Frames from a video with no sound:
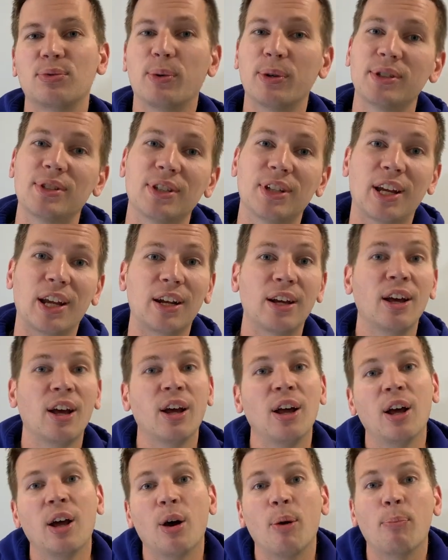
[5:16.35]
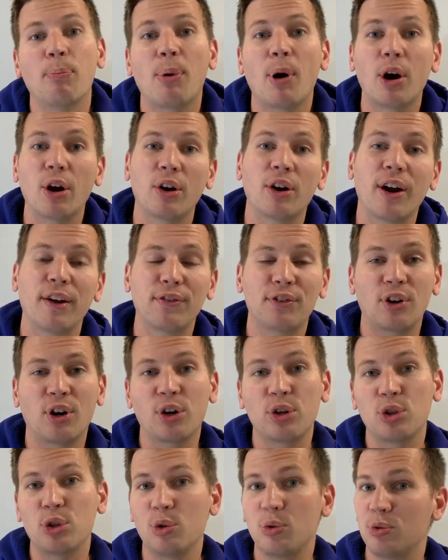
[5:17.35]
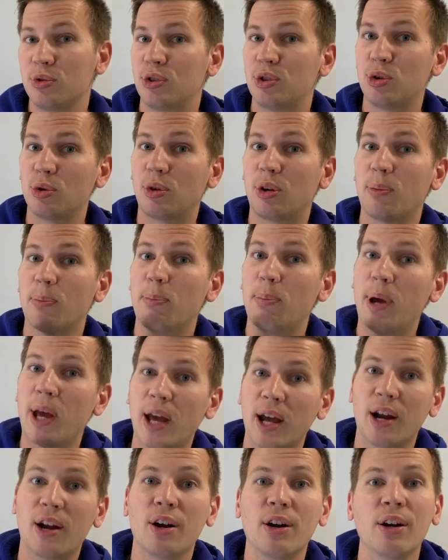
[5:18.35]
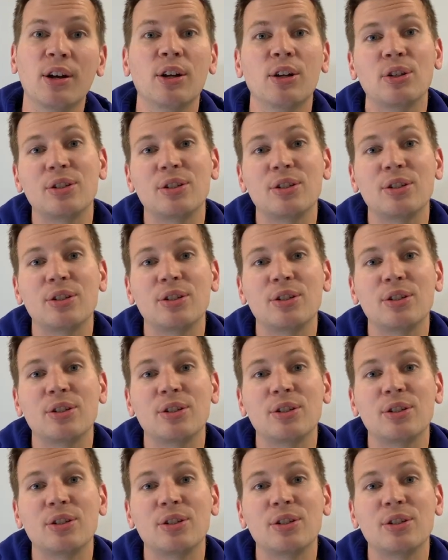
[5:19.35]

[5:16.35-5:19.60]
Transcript: Once again, bar graphs are used to compare